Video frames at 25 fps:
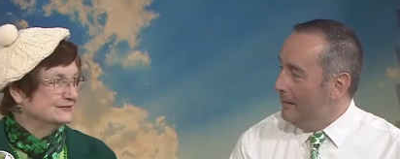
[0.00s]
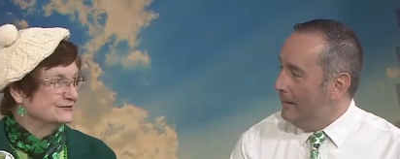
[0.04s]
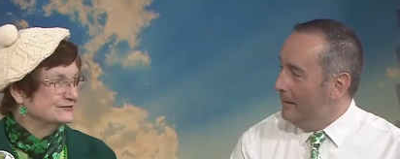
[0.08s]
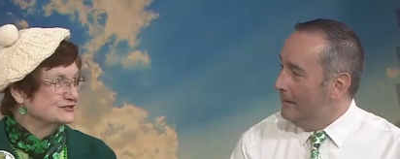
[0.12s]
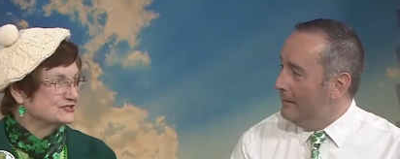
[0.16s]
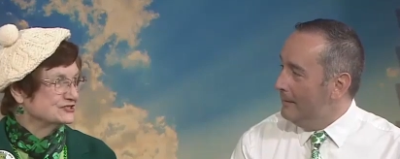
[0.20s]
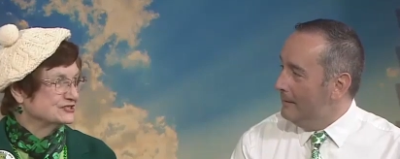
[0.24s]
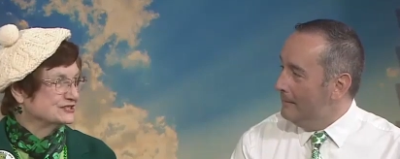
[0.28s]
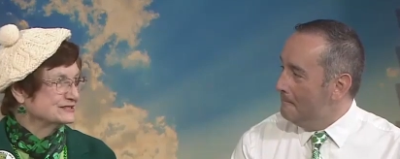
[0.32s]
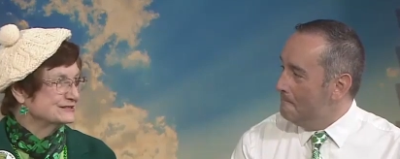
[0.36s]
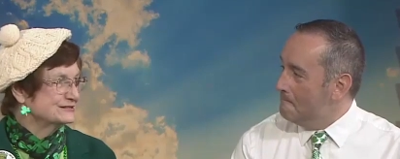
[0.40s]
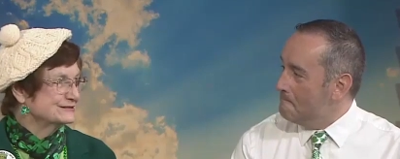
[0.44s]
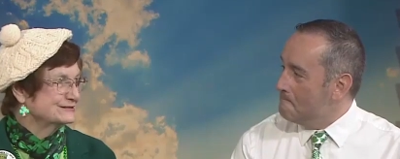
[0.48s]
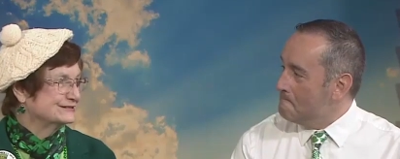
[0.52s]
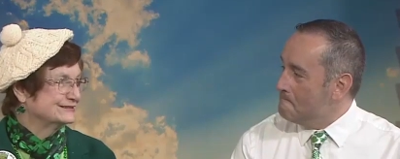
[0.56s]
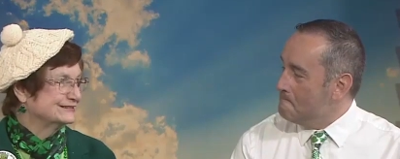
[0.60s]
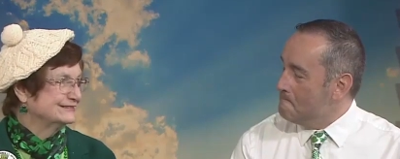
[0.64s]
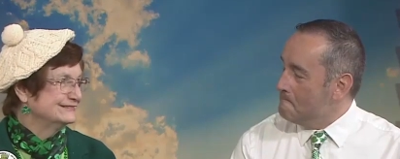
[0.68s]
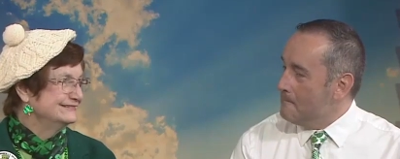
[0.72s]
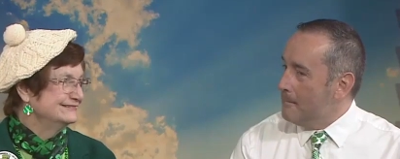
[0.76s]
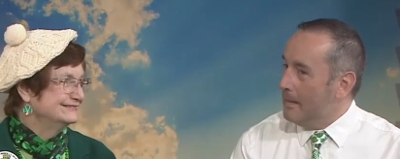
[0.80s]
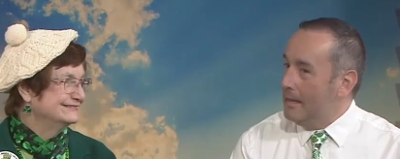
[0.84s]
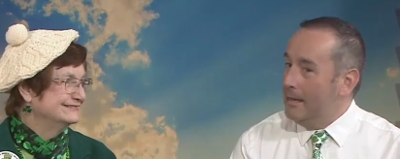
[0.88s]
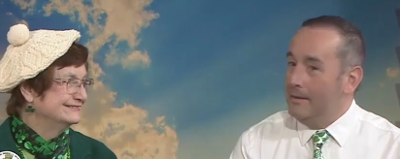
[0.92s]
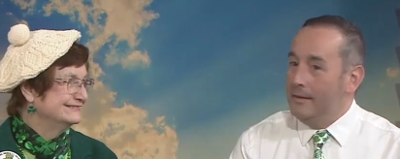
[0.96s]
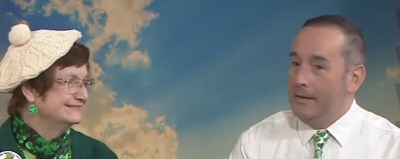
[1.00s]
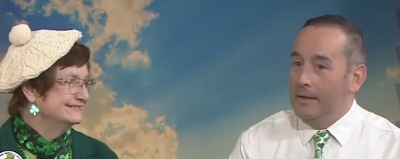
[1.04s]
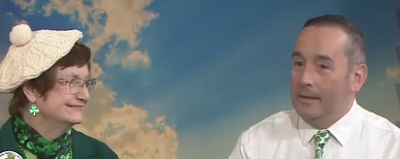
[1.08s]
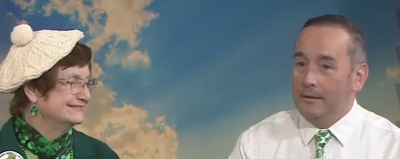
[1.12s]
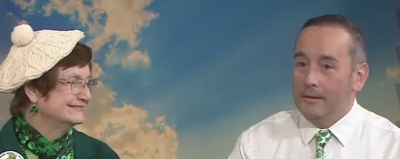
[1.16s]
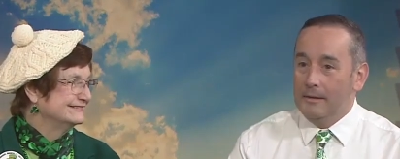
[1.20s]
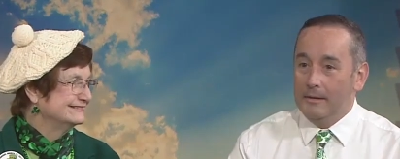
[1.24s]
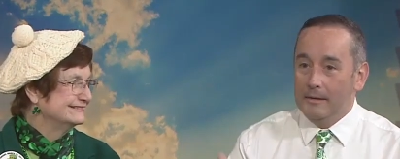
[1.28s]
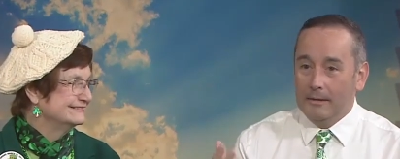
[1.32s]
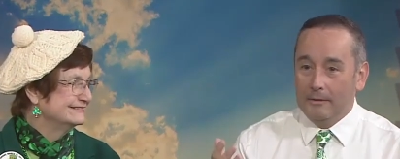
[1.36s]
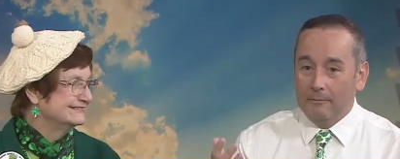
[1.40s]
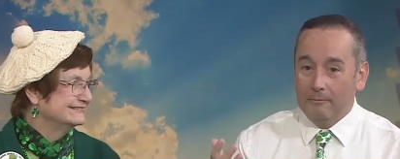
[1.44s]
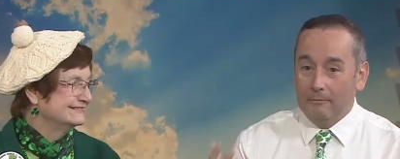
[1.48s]
Speaker 1: energy is good.
Speaker 2: And
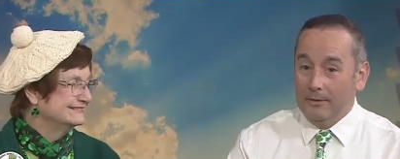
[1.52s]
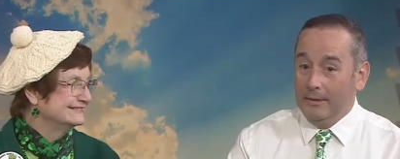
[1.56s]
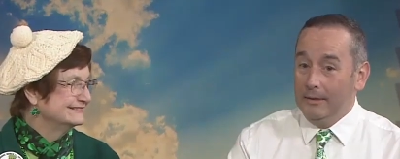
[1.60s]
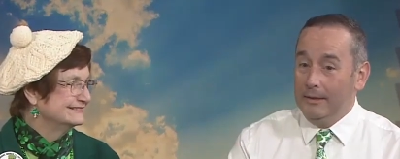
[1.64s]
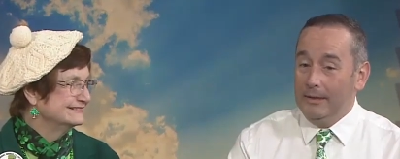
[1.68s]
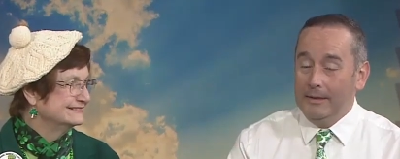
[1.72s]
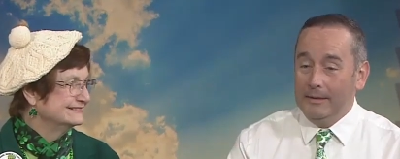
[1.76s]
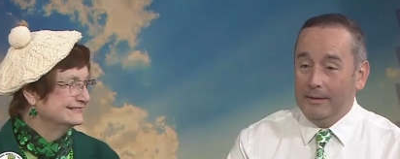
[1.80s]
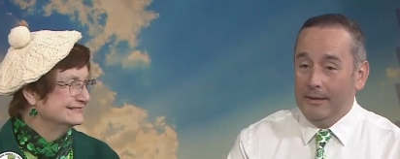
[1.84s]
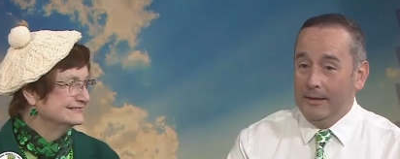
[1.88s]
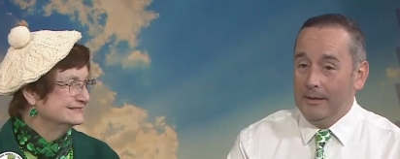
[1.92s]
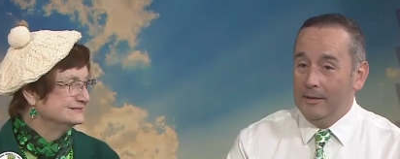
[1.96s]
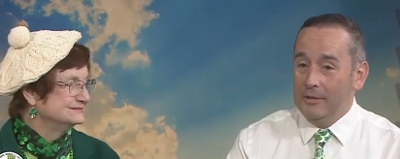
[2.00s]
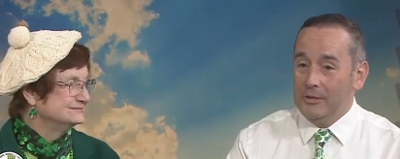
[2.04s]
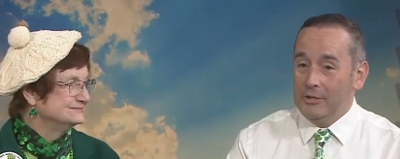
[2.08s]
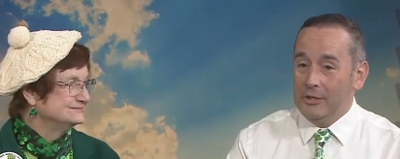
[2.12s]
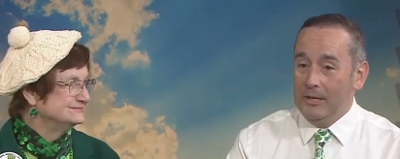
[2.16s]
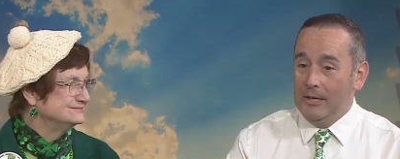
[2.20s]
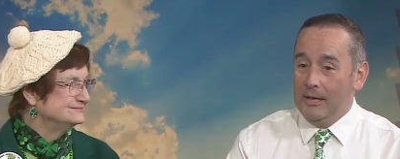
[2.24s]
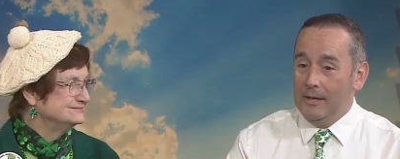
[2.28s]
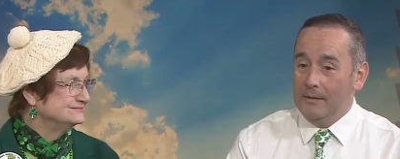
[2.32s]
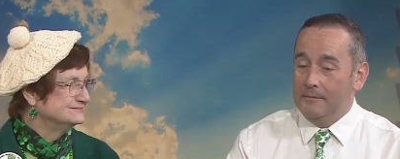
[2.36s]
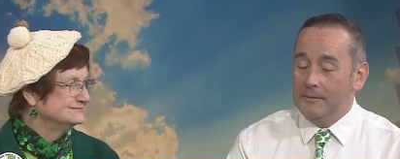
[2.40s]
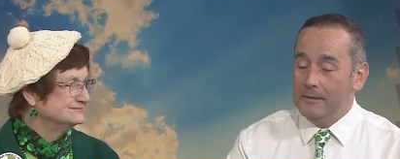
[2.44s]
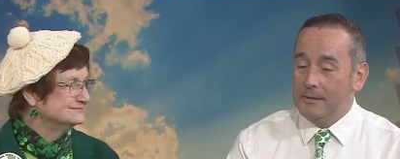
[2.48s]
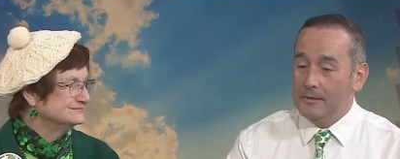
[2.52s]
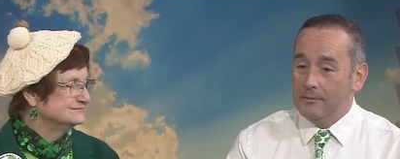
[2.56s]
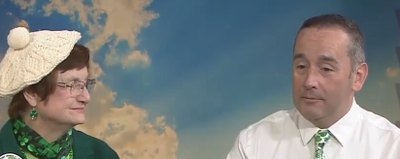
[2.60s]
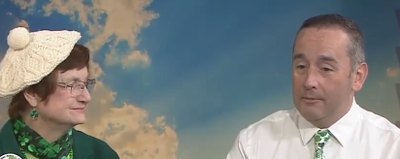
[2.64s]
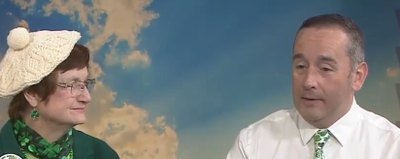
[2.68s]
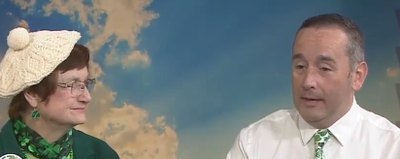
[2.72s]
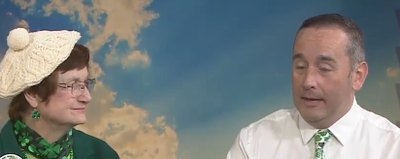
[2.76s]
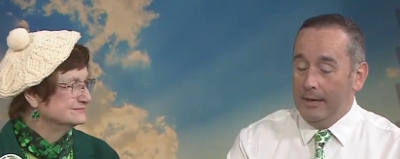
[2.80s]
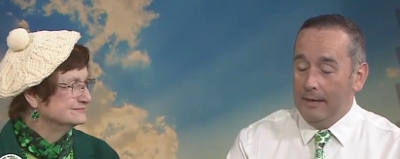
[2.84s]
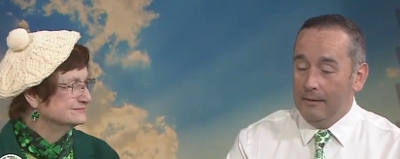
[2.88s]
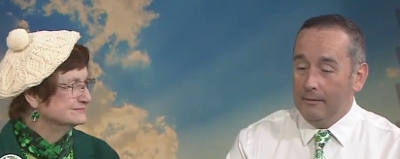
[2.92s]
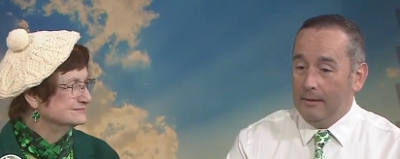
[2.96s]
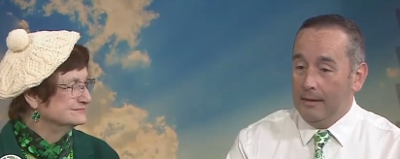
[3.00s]
then to really get the energy off is
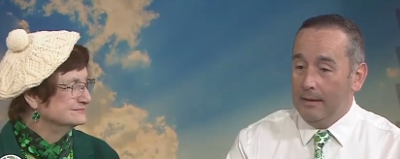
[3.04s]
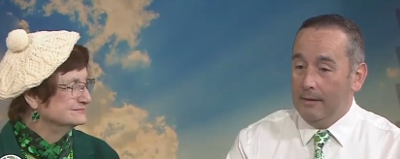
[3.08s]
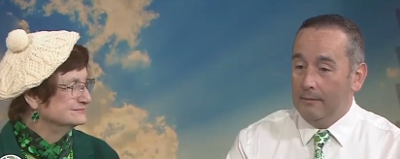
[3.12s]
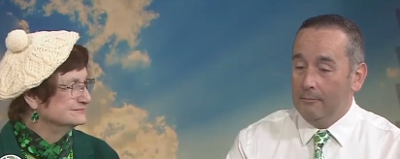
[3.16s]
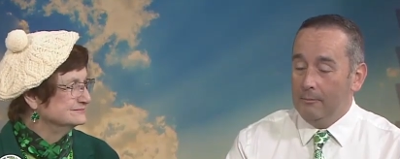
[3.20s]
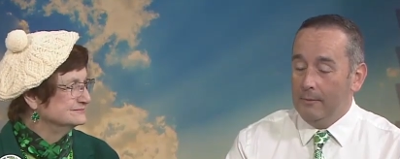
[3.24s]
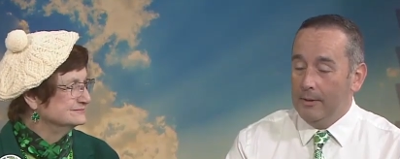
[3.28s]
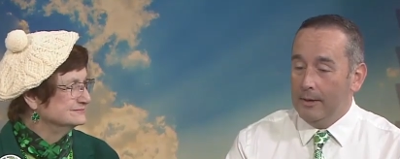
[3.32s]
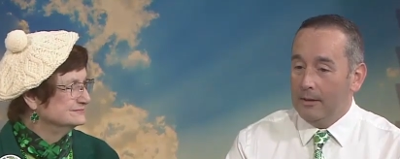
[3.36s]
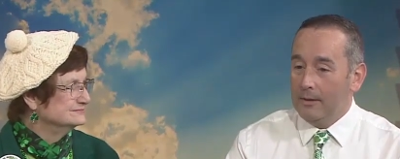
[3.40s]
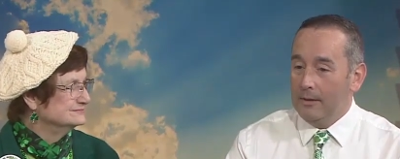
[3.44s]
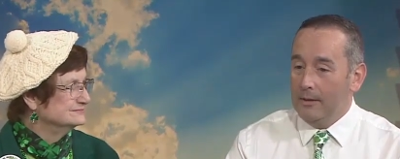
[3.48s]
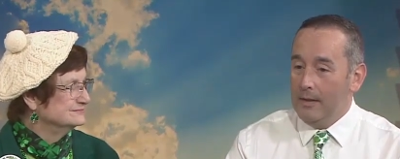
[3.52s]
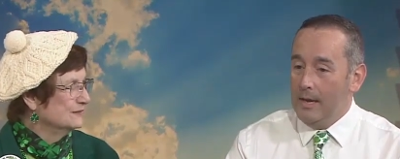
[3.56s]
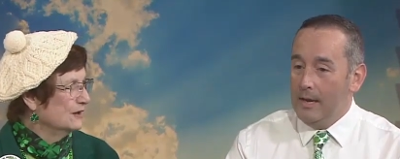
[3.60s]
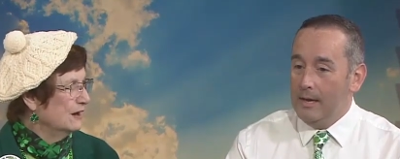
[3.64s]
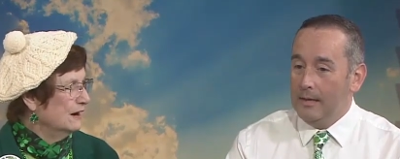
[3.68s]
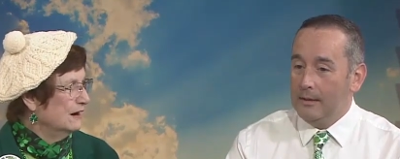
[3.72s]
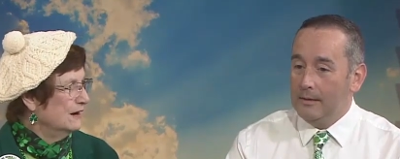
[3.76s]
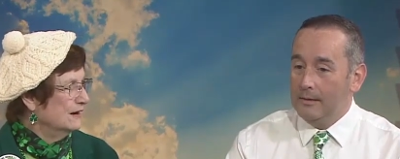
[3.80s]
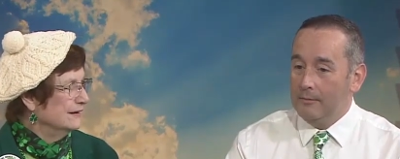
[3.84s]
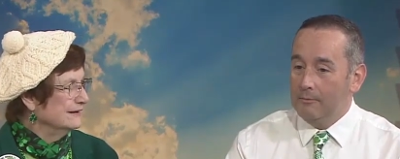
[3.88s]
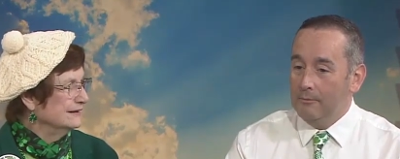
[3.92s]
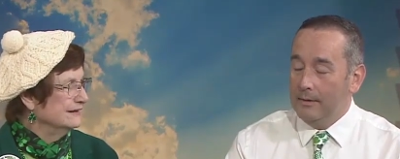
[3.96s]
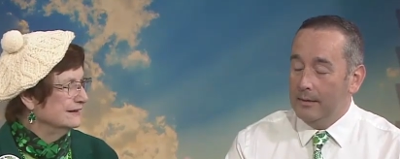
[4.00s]
right at, at 1 o'clock